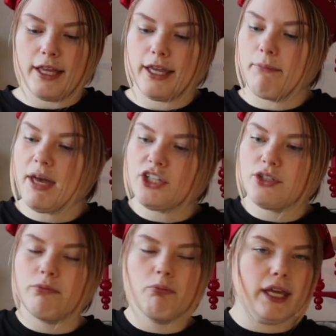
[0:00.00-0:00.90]
Like,
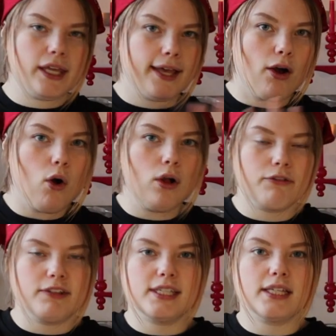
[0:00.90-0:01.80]
imagine making all
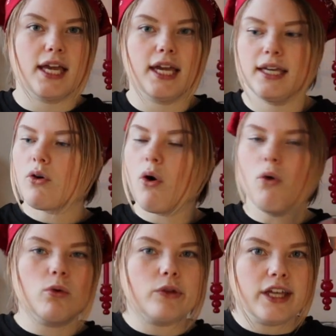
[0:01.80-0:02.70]
of this like
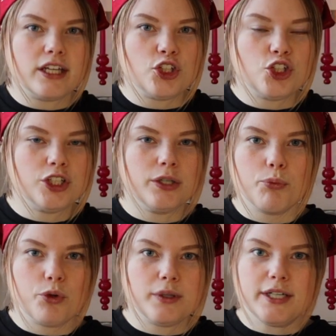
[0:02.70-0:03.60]
golden
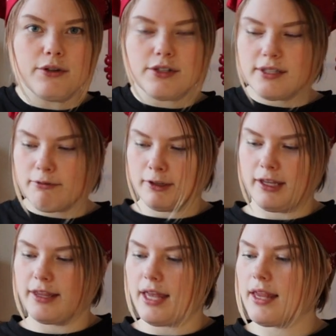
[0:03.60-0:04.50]
shimmery or something
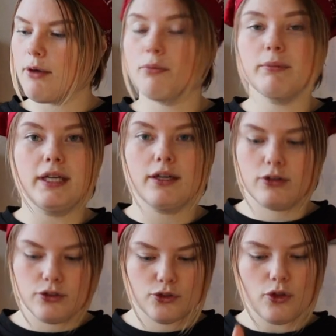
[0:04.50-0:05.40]
like that. That would be
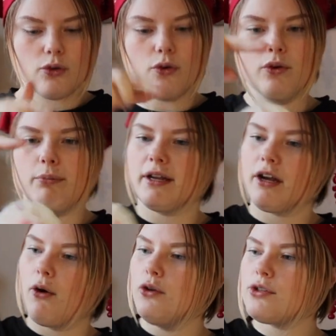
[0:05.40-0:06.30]
so cool. But
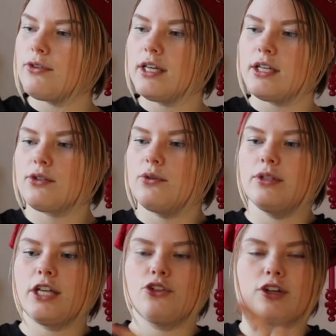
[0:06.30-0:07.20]
I also think it's cool
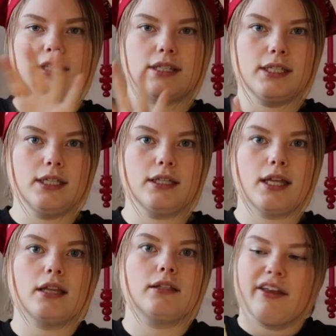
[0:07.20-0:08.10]
that you can see
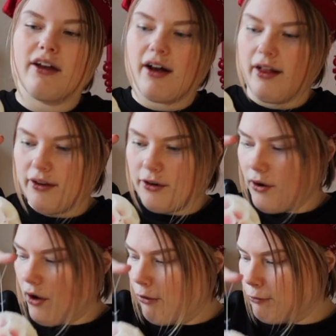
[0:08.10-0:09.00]
that the color
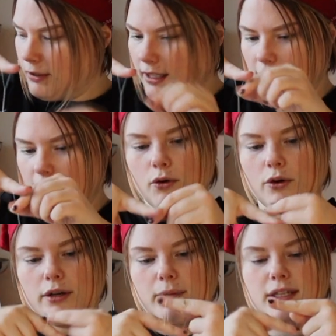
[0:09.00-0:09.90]
of the
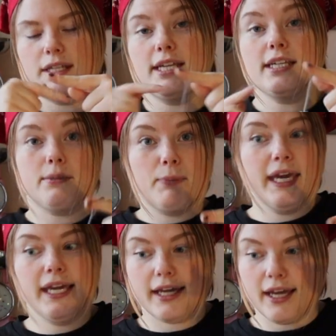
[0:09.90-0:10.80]
ornament is
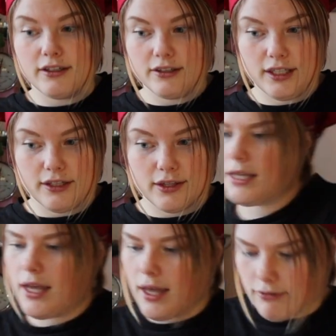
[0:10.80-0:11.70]
pink underneath.
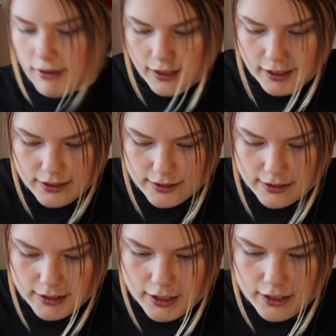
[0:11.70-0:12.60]
I have
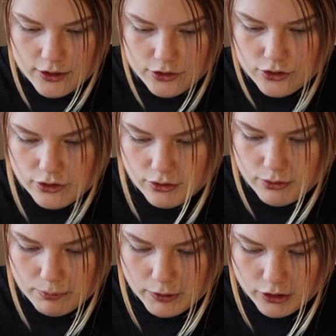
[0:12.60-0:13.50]
these
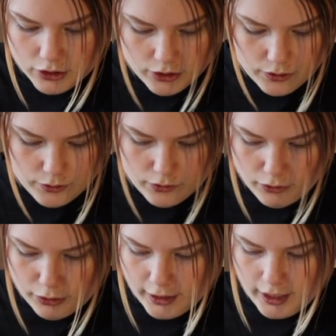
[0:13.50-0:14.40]
super cute
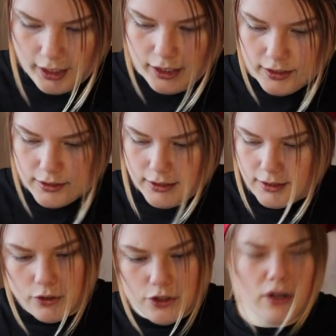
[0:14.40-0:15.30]

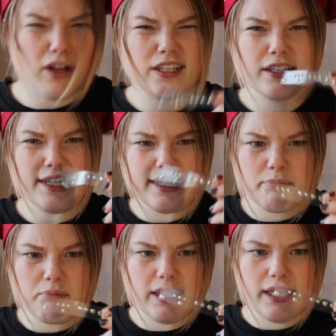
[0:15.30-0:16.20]
things, what you call it,
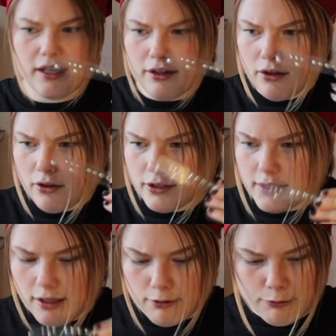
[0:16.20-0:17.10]
like blingy
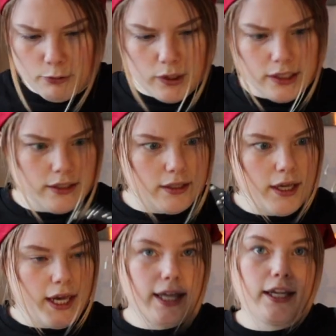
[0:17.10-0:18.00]
stuff with,
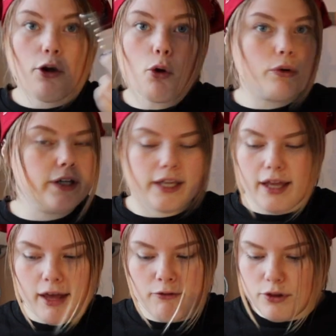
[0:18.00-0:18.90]
and they already
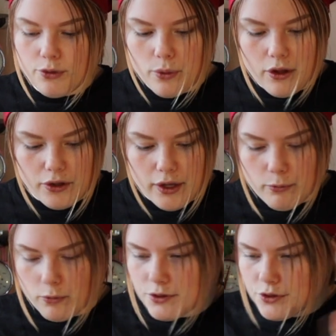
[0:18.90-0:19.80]
have glue on them.